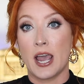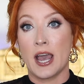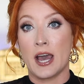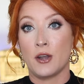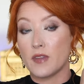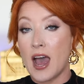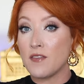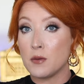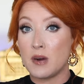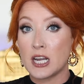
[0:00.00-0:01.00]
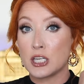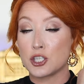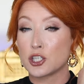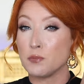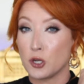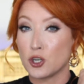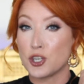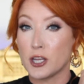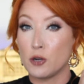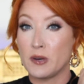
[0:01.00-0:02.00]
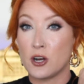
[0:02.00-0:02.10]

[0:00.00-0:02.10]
and have the money to splurge a little bit